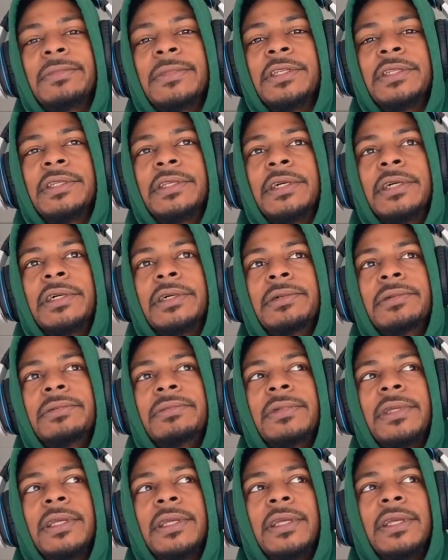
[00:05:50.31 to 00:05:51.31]

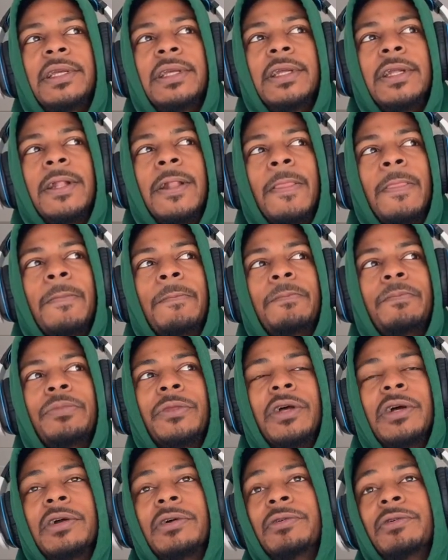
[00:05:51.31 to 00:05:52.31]
So,
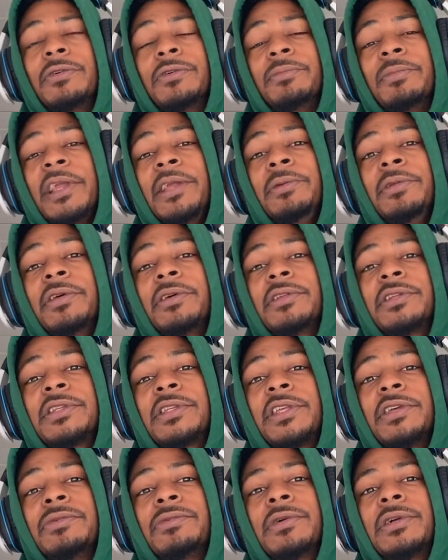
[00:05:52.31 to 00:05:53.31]
or maybe they'll
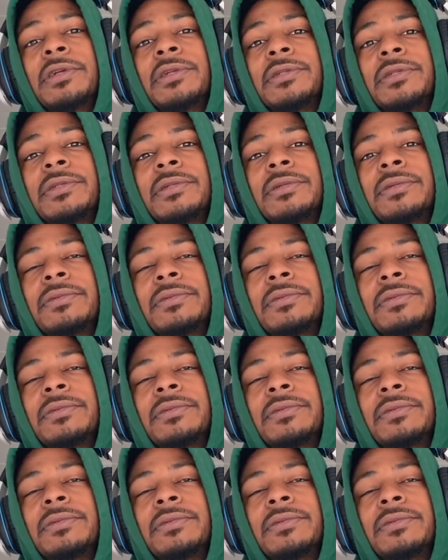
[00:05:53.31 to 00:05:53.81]
just get worse.